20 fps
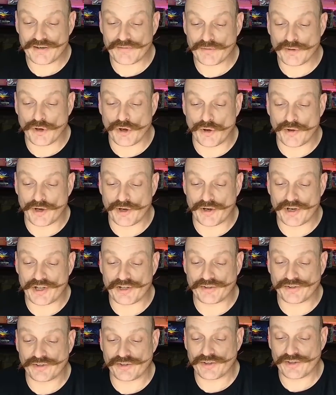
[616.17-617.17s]
oh, there it
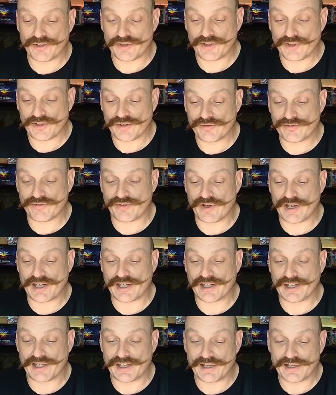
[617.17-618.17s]
is.
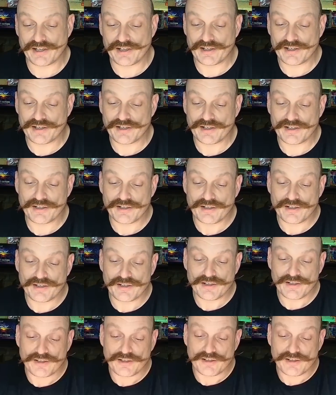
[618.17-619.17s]
Finally.
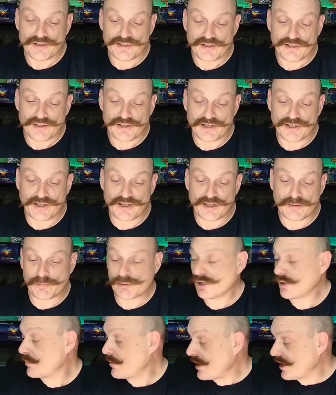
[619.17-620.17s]
Ah,
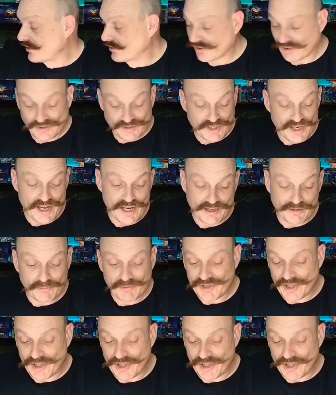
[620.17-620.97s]
probably past like 10, but